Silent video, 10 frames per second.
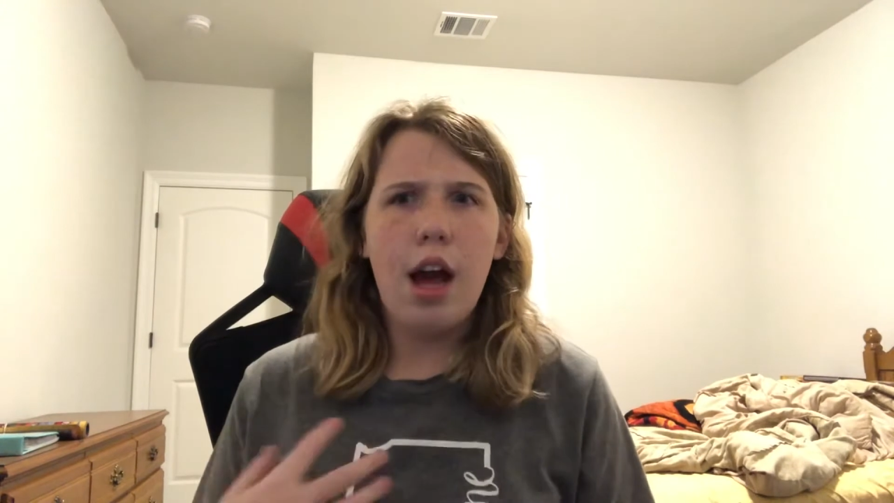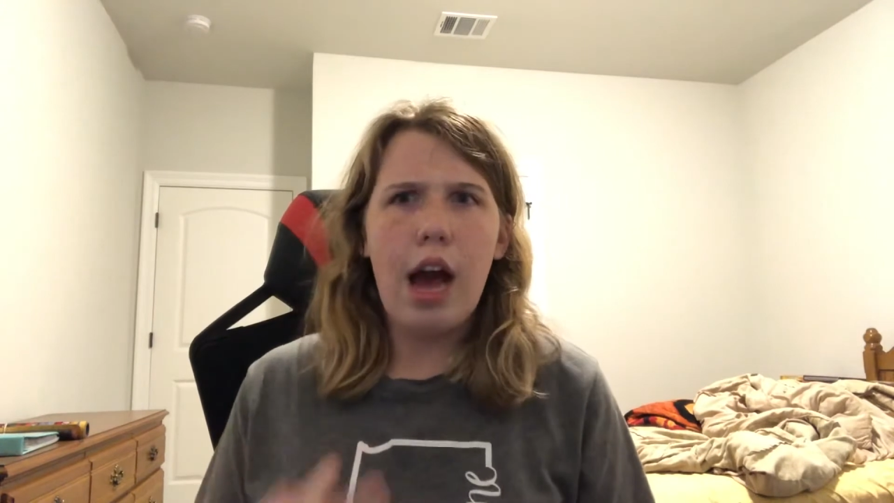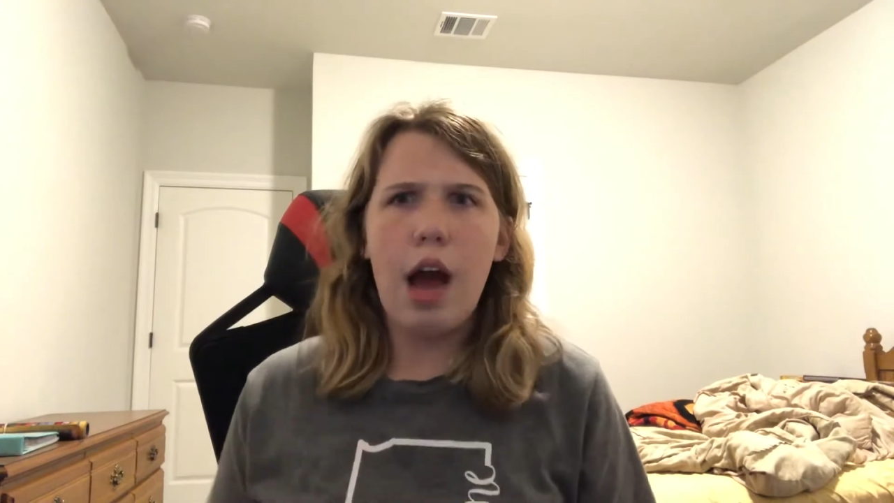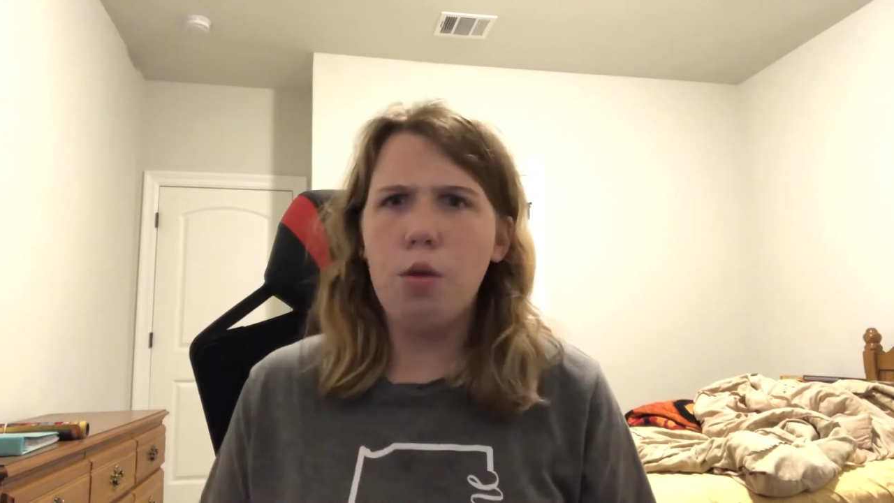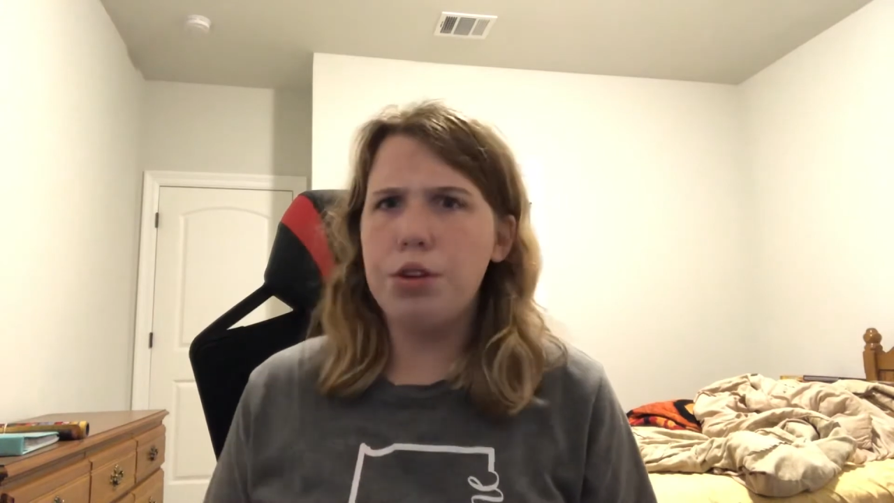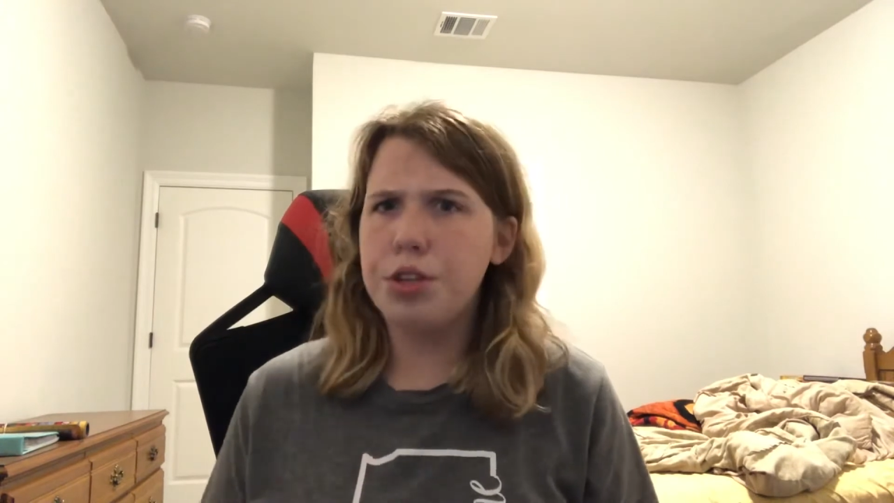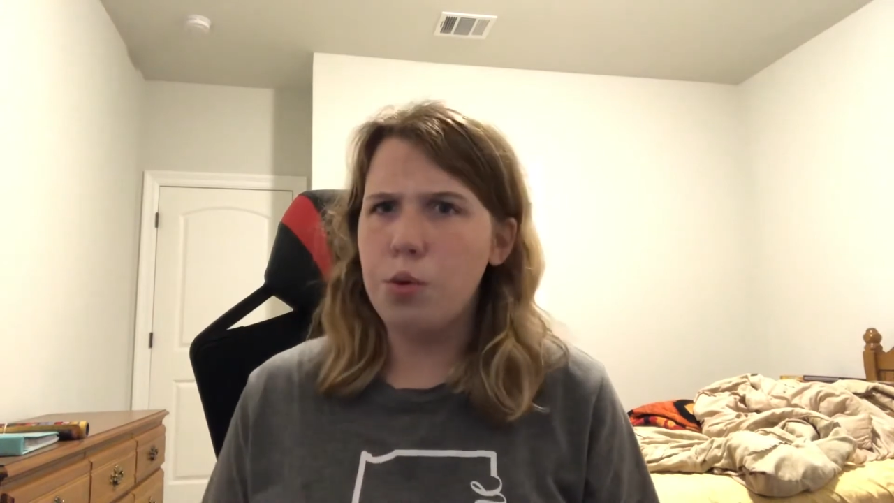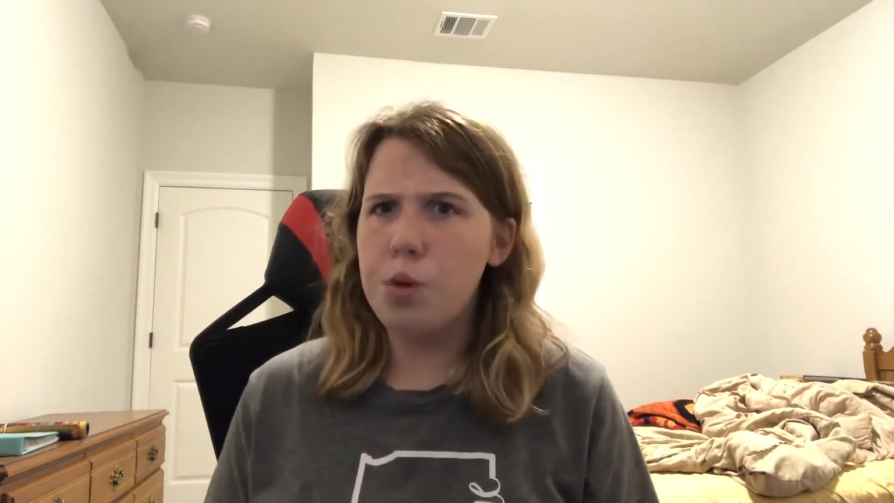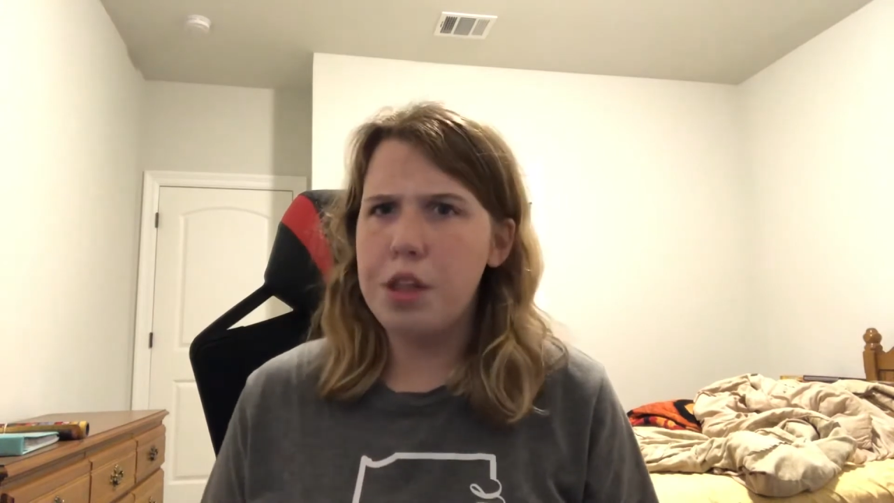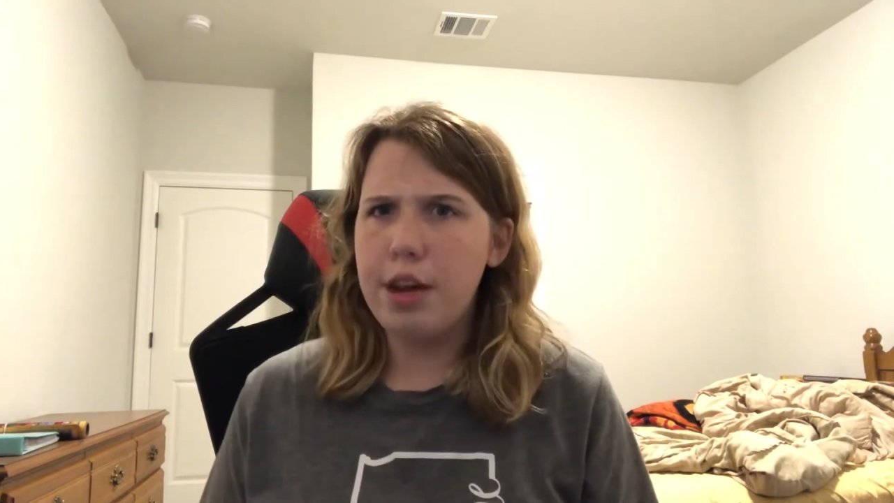I was the
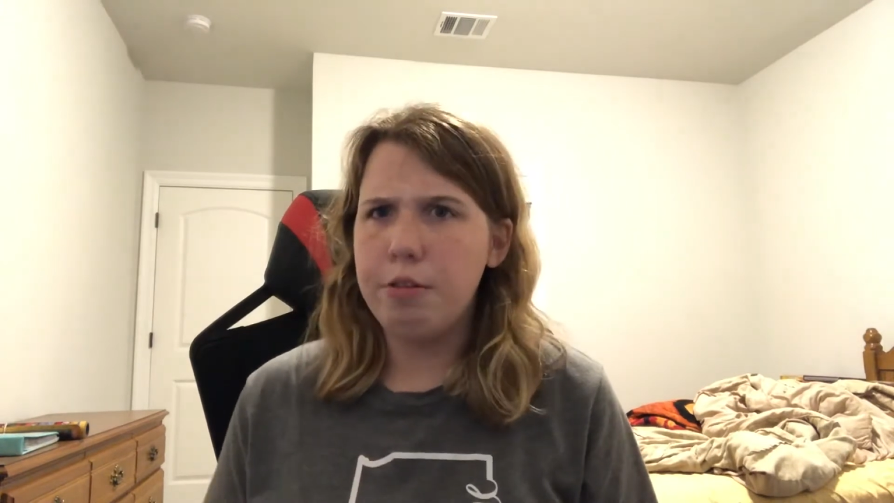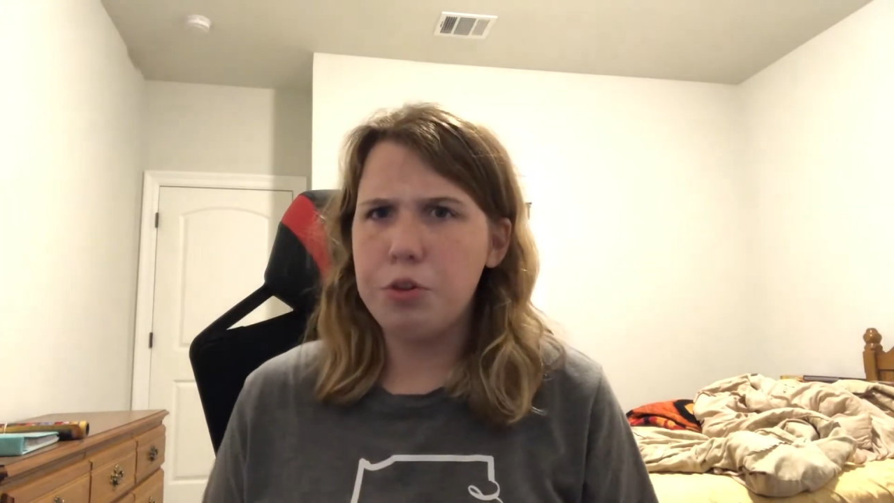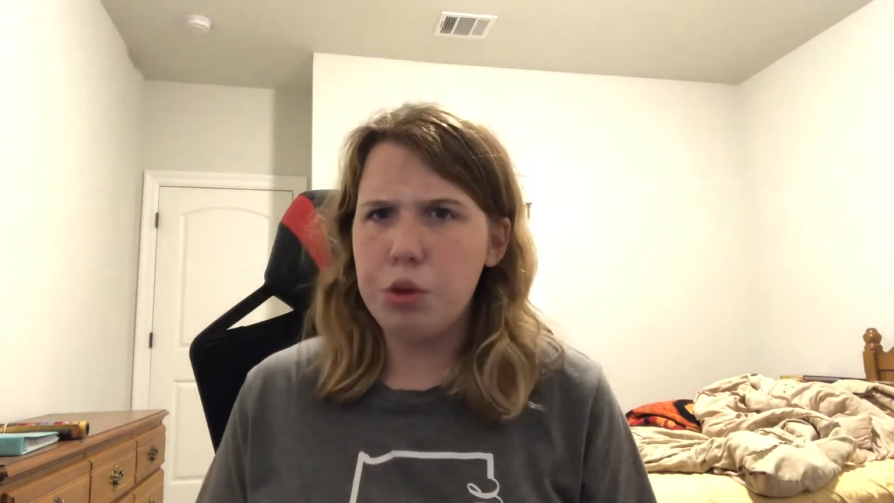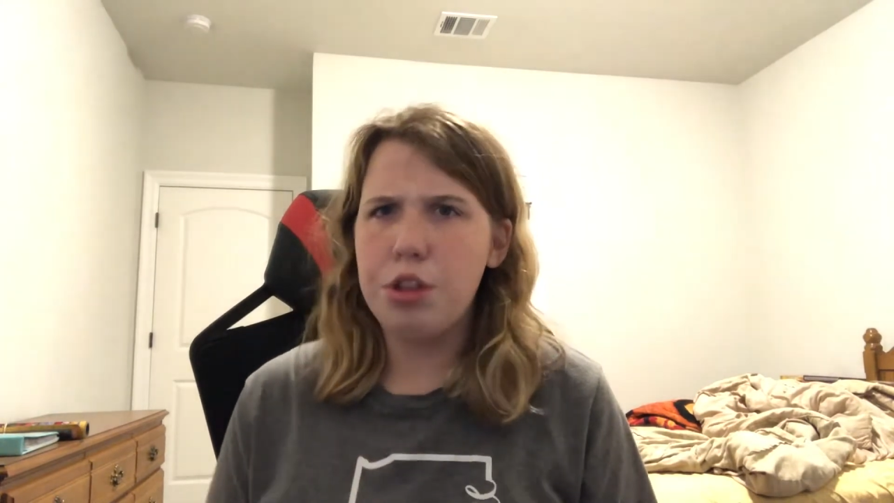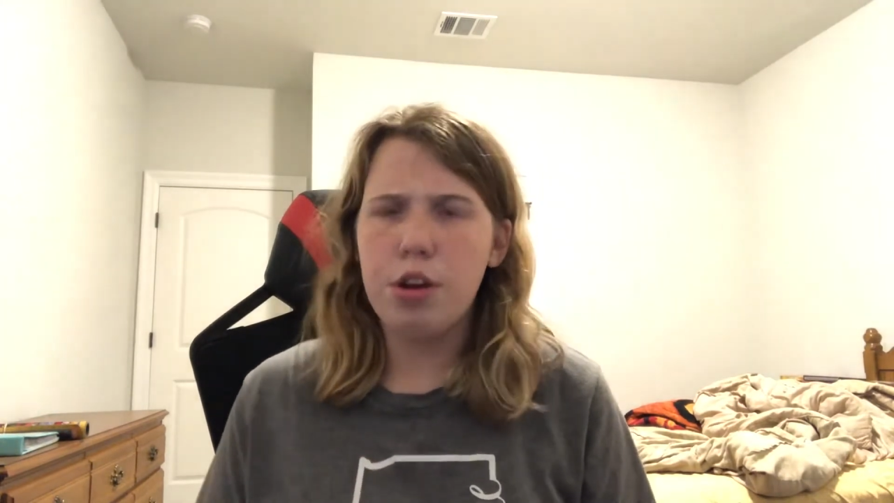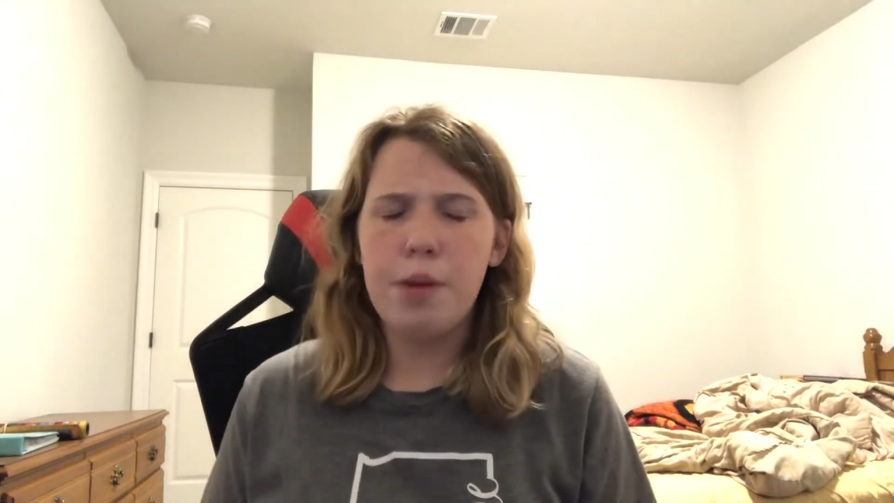one that was with her.